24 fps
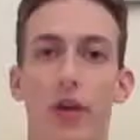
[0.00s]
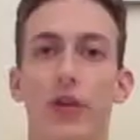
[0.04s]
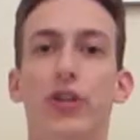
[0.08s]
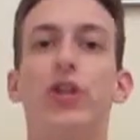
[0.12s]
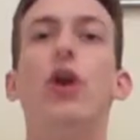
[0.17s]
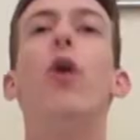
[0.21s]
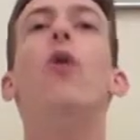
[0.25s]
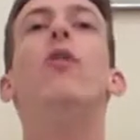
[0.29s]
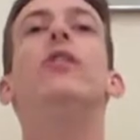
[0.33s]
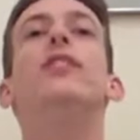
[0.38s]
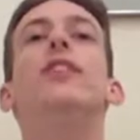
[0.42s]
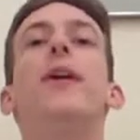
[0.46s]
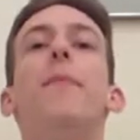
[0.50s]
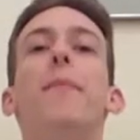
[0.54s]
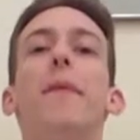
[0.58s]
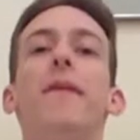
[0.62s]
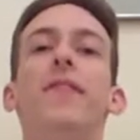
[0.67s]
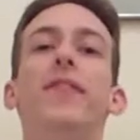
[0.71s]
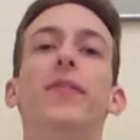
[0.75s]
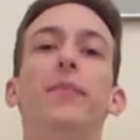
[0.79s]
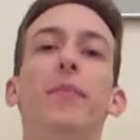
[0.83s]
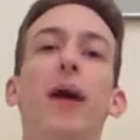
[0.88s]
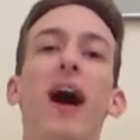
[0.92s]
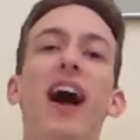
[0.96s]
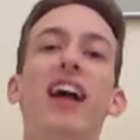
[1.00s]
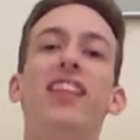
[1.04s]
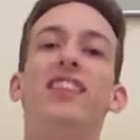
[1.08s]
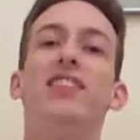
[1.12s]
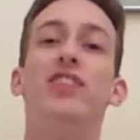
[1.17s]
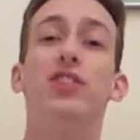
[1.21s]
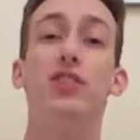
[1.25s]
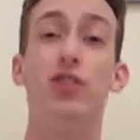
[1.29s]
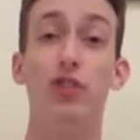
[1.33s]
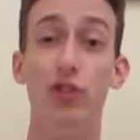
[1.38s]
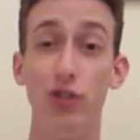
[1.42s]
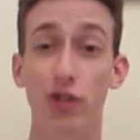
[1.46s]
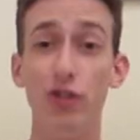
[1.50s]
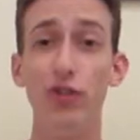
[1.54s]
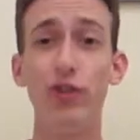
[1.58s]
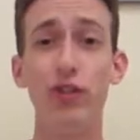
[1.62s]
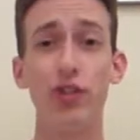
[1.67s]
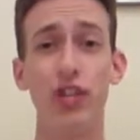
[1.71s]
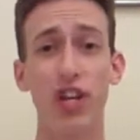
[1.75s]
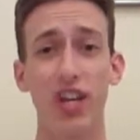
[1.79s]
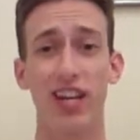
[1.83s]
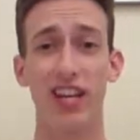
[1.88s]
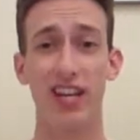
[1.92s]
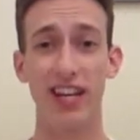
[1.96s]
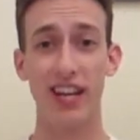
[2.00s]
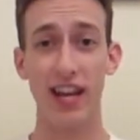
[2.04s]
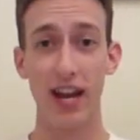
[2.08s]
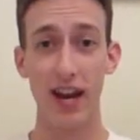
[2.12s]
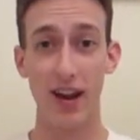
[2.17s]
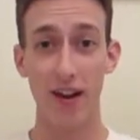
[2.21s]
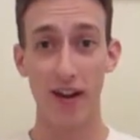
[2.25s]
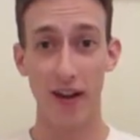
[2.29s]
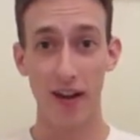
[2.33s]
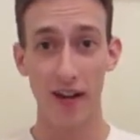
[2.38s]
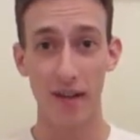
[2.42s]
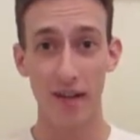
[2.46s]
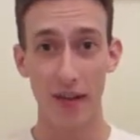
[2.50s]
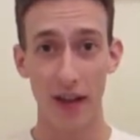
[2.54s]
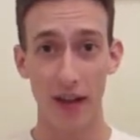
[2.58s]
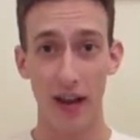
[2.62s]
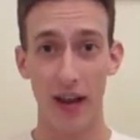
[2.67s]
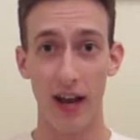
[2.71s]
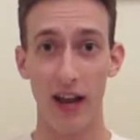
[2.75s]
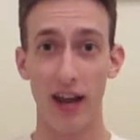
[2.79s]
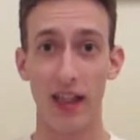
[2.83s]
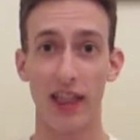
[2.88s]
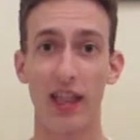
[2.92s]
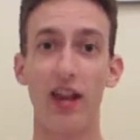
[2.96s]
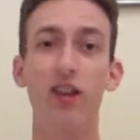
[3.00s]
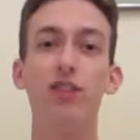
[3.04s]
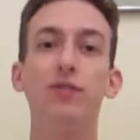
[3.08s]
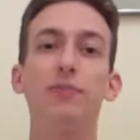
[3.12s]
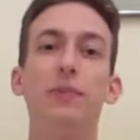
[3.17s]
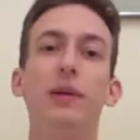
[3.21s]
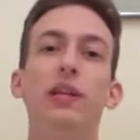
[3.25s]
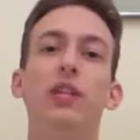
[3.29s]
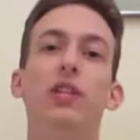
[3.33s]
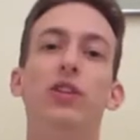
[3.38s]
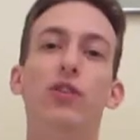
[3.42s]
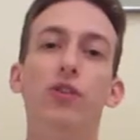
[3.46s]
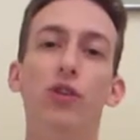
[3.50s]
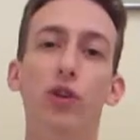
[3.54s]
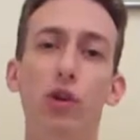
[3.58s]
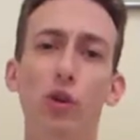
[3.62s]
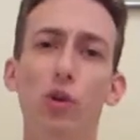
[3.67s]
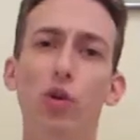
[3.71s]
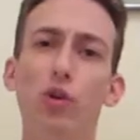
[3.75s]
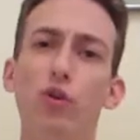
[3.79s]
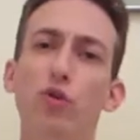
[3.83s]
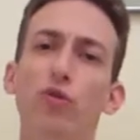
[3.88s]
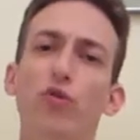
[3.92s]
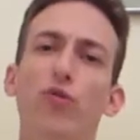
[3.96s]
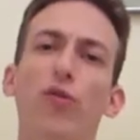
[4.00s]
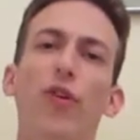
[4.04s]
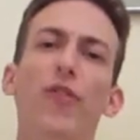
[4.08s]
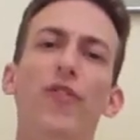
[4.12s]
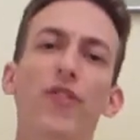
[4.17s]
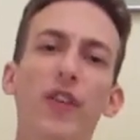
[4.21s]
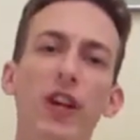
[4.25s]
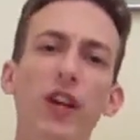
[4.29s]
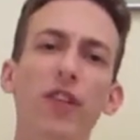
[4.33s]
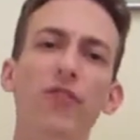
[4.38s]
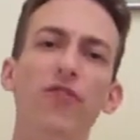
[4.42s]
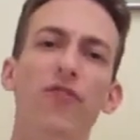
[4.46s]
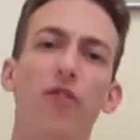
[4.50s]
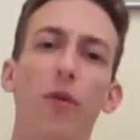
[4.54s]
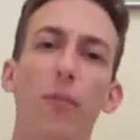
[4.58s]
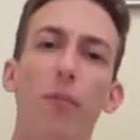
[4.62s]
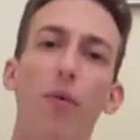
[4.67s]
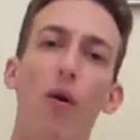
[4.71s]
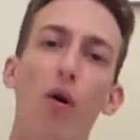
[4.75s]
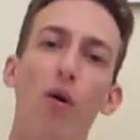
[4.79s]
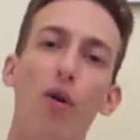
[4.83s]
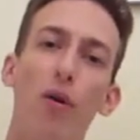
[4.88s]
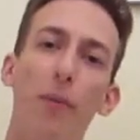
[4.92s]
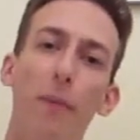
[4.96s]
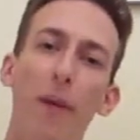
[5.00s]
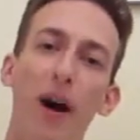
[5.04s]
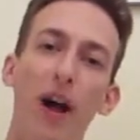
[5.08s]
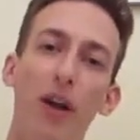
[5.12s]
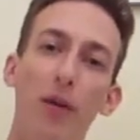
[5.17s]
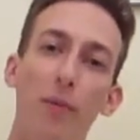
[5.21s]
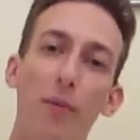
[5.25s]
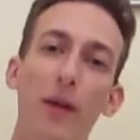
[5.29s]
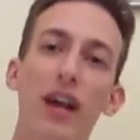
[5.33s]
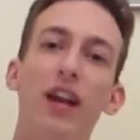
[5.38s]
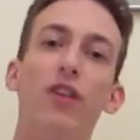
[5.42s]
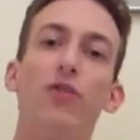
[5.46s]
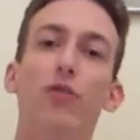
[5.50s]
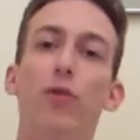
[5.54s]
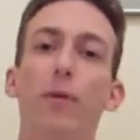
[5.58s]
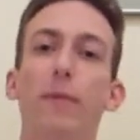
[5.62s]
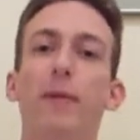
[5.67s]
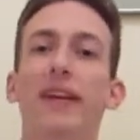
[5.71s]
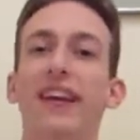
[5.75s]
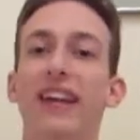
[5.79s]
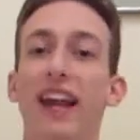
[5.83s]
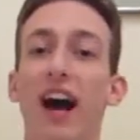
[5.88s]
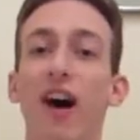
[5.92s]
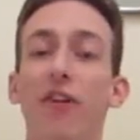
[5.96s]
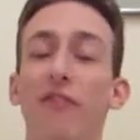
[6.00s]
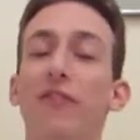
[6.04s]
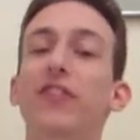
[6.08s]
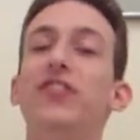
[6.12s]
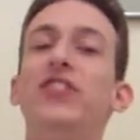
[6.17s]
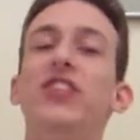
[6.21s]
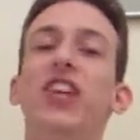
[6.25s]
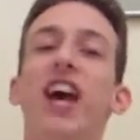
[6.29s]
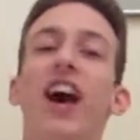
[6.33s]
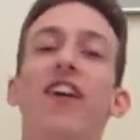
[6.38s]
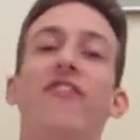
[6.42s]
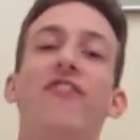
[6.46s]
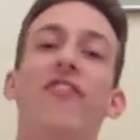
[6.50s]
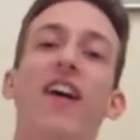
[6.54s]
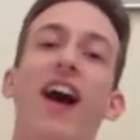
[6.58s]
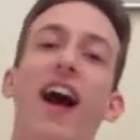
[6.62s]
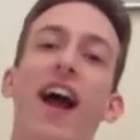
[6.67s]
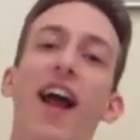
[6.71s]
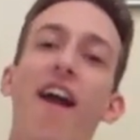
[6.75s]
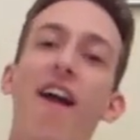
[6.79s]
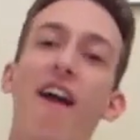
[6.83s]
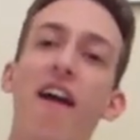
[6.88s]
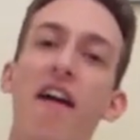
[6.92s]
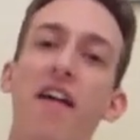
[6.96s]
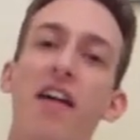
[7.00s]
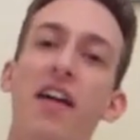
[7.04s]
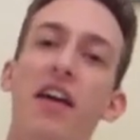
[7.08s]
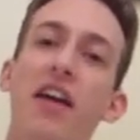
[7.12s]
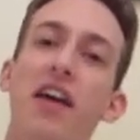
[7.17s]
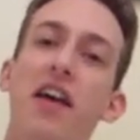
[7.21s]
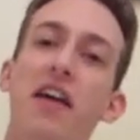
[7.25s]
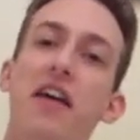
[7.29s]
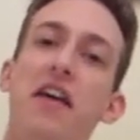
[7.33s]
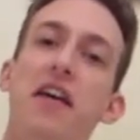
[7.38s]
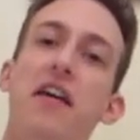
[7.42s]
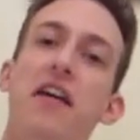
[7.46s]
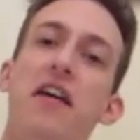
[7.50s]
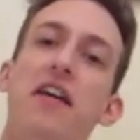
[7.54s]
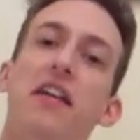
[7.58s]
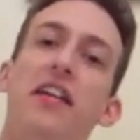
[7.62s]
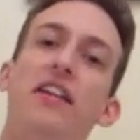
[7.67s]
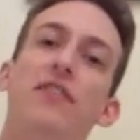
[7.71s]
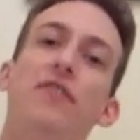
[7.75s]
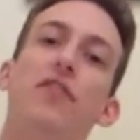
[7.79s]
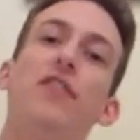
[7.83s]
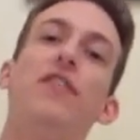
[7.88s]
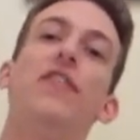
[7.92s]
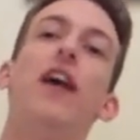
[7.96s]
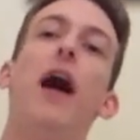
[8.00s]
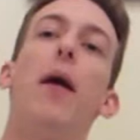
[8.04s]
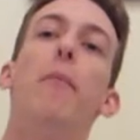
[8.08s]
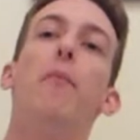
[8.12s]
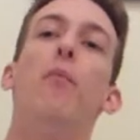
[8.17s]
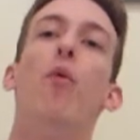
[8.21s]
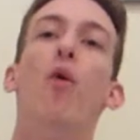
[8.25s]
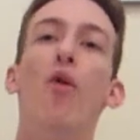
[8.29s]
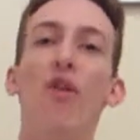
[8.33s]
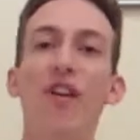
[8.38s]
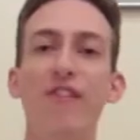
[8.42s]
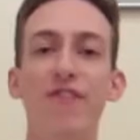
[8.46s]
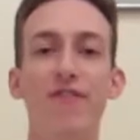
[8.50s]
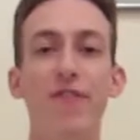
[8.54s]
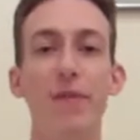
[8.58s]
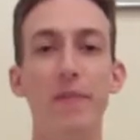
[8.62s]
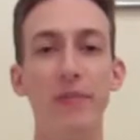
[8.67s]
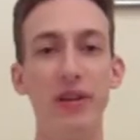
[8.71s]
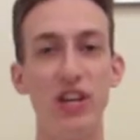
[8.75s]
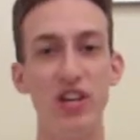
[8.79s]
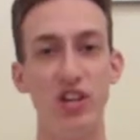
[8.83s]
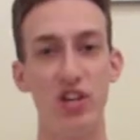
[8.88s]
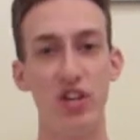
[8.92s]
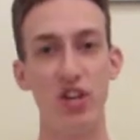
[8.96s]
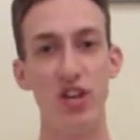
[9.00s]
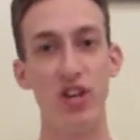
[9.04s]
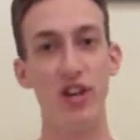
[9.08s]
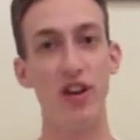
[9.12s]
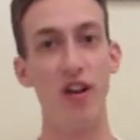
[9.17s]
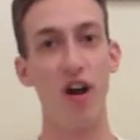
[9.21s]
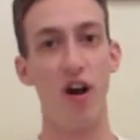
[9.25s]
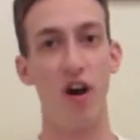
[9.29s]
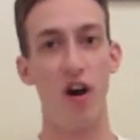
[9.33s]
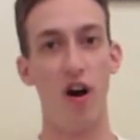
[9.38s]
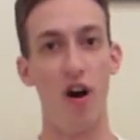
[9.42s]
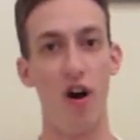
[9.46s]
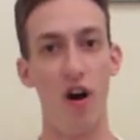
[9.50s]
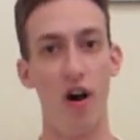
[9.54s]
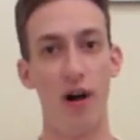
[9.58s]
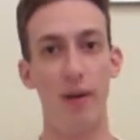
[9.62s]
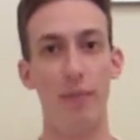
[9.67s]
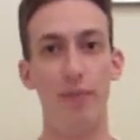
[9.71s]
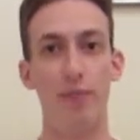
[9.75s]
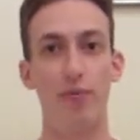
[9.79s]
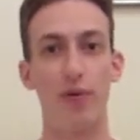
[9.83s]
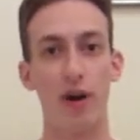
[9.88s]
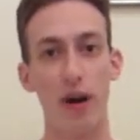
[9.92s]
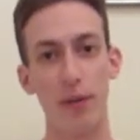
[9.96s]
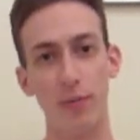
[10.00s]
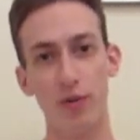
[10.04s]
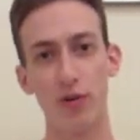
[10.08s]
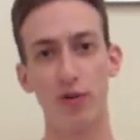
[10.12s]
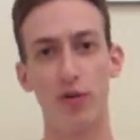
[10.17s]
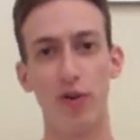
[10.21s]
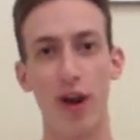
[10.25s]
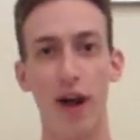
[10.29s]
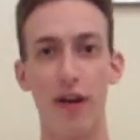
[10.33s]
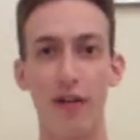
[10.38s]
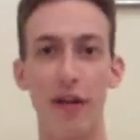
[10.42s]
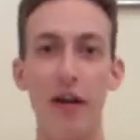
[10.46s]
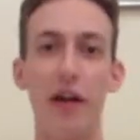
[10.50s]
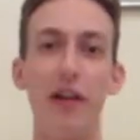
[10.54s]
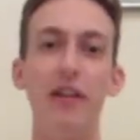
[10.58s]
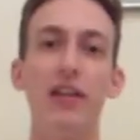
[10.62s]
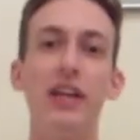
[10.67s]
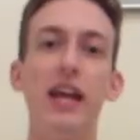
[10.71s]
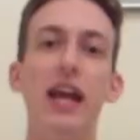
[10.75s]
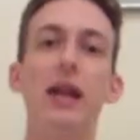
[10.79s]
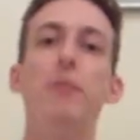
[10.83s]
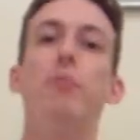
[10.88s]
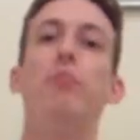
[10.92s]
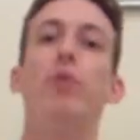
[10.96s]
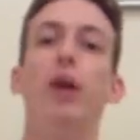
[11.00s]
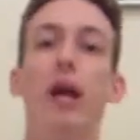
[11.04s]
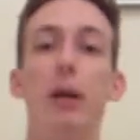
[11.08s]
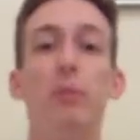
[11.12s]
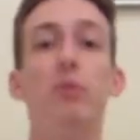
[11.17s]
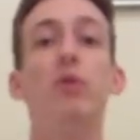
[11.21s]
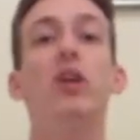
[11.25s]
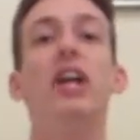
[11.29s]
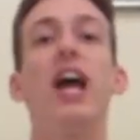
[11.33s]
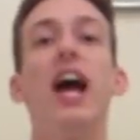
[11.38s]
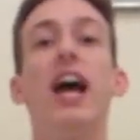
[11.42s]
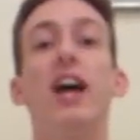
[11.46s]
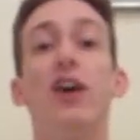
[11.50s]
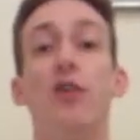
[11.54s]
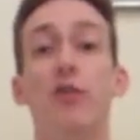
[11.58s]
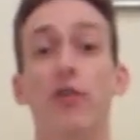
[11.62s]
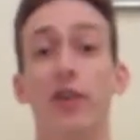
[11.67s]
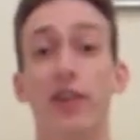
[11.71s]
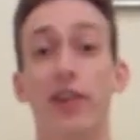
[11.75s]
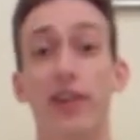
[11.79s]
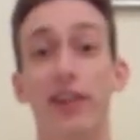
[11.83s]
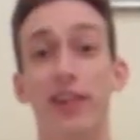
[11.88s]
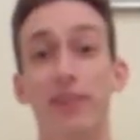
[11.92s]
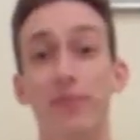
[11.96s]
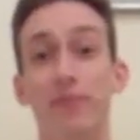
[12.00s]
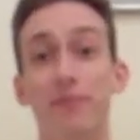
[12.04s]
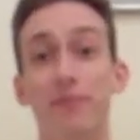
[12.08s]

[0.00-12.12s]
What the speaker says: Yo, what's up everybody? This is Junior Chicken here. There's been new news revealed for Pokemon Omega Ruby and Alpha Sapphire. We've got more information on Primal Groudon and Primal Kyogre.